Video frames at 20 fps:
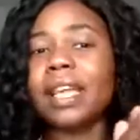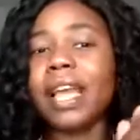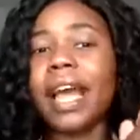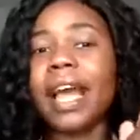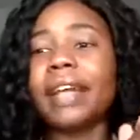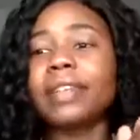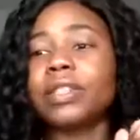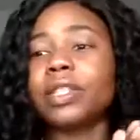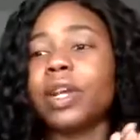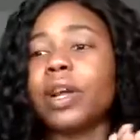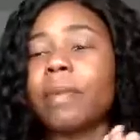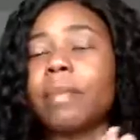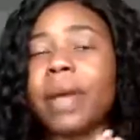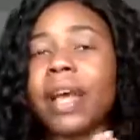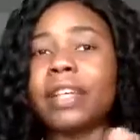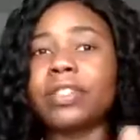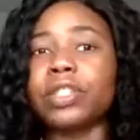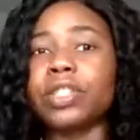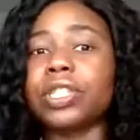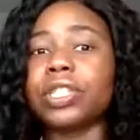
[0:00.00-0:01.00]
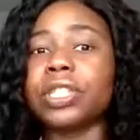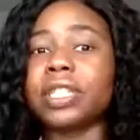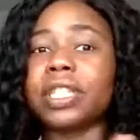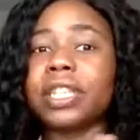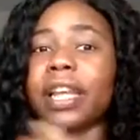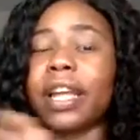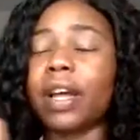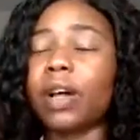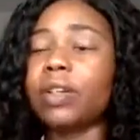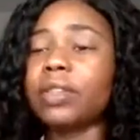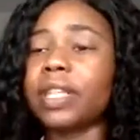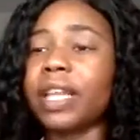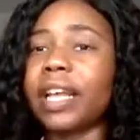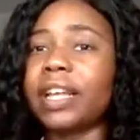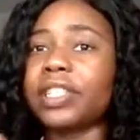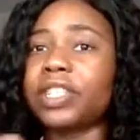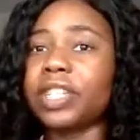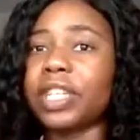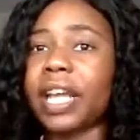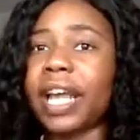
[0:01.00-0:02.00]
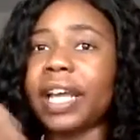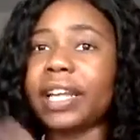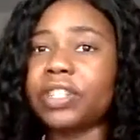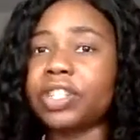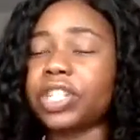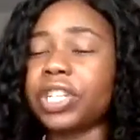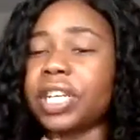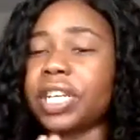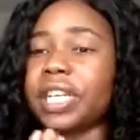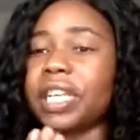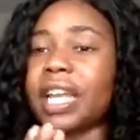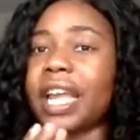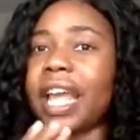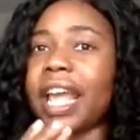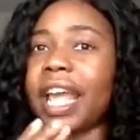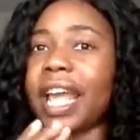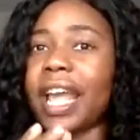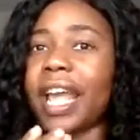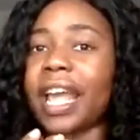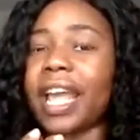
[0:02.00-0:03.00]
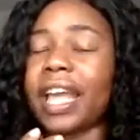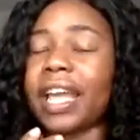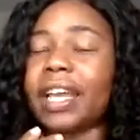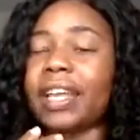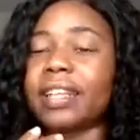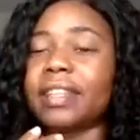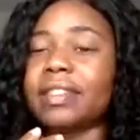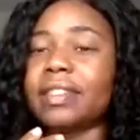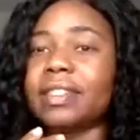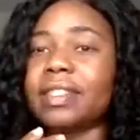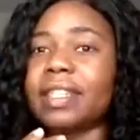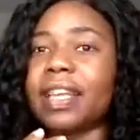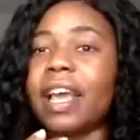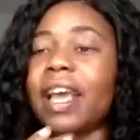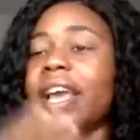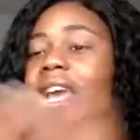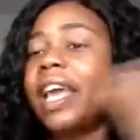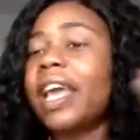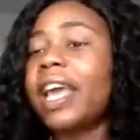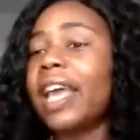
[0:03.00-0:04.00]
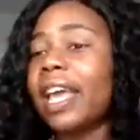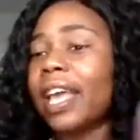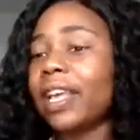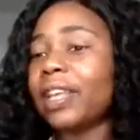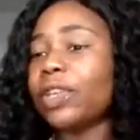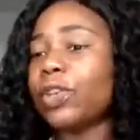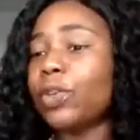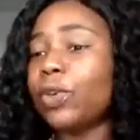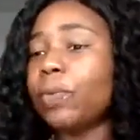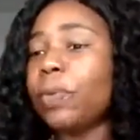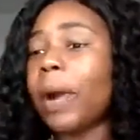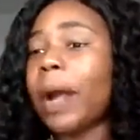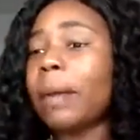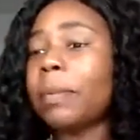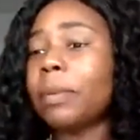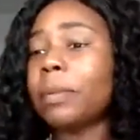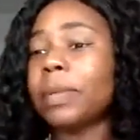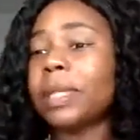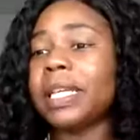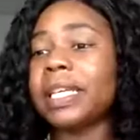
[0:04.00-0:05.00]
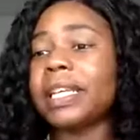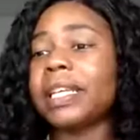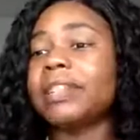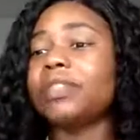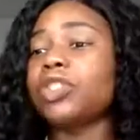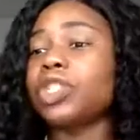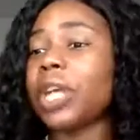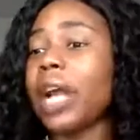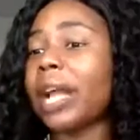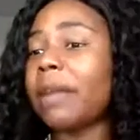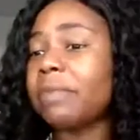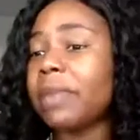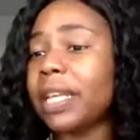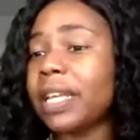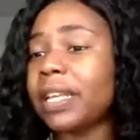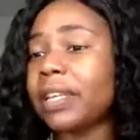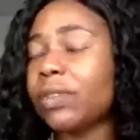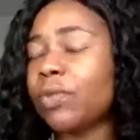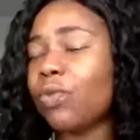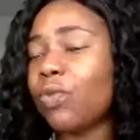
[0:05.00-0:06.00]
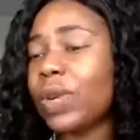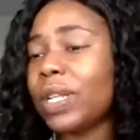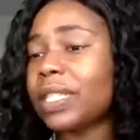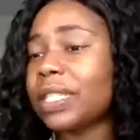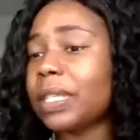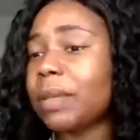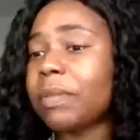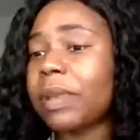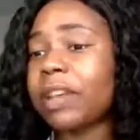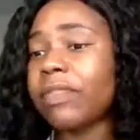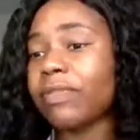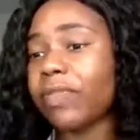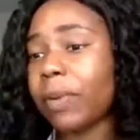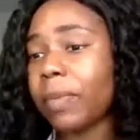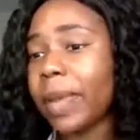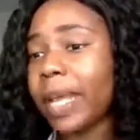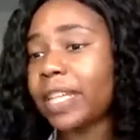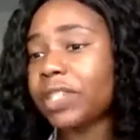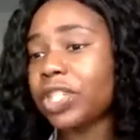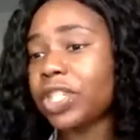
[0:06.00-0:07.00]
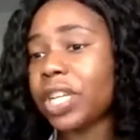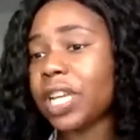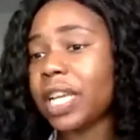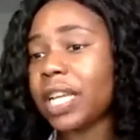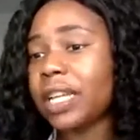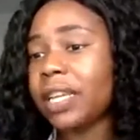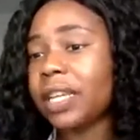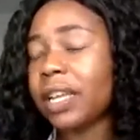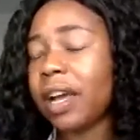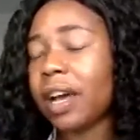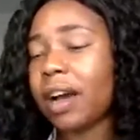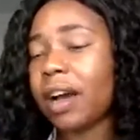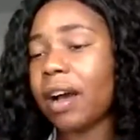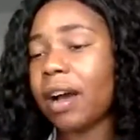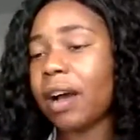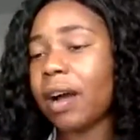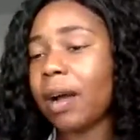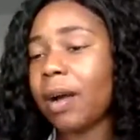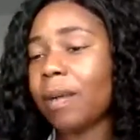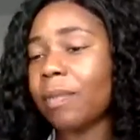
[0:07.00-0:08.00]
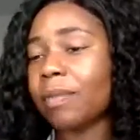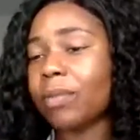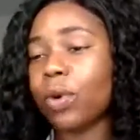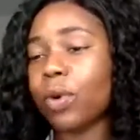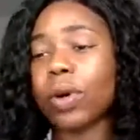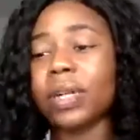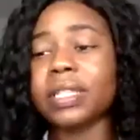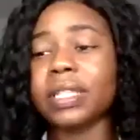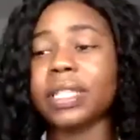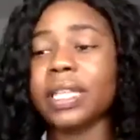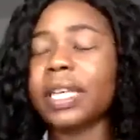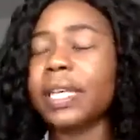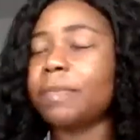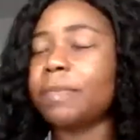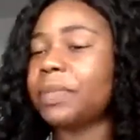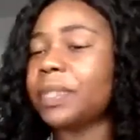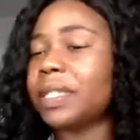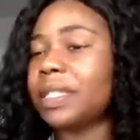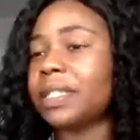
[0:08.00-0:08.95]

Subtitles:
has her master's in health education, and you probably can chime in with some information or tips